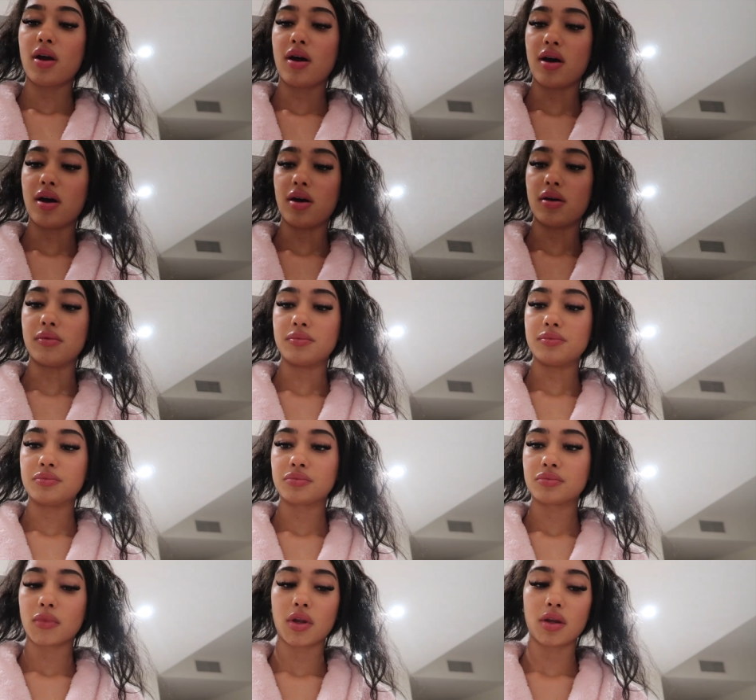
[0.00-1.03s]
um
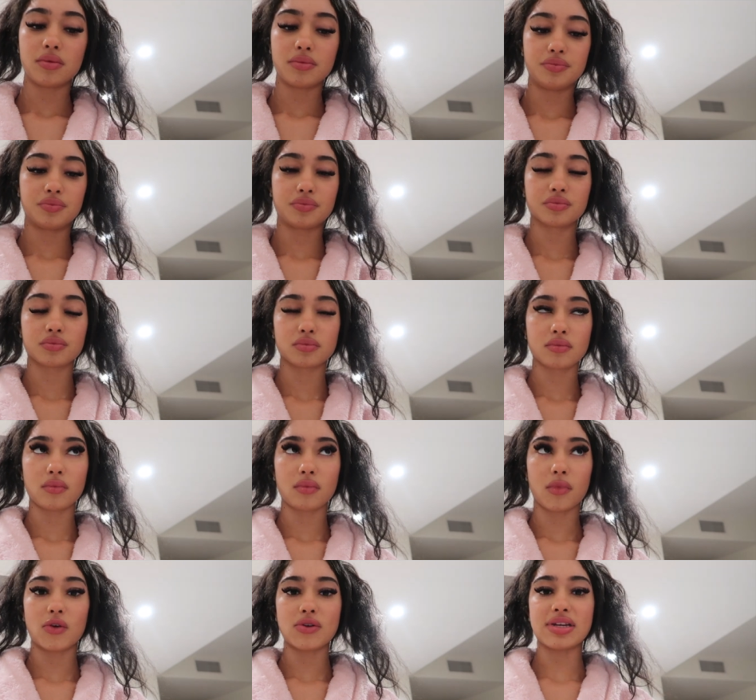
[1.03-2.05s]

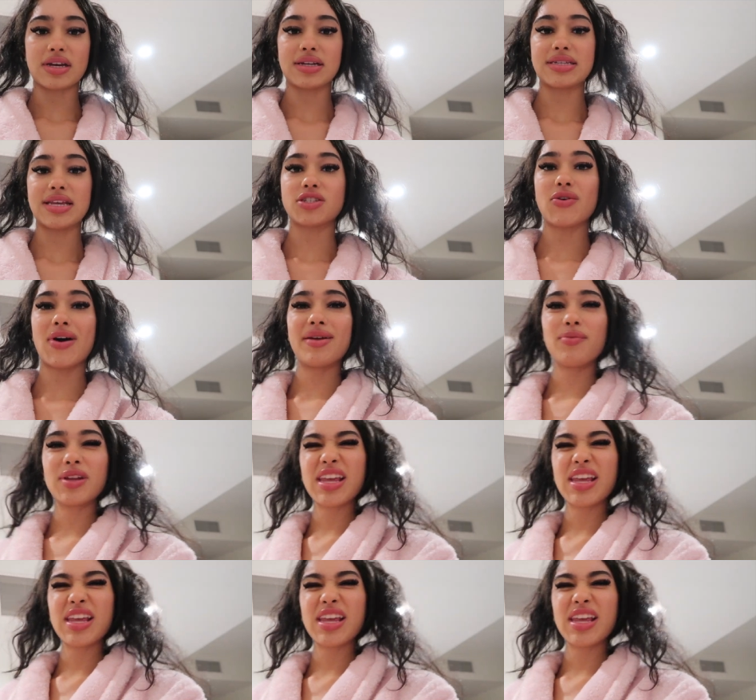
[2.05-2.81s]
what was i gonna say so i didn't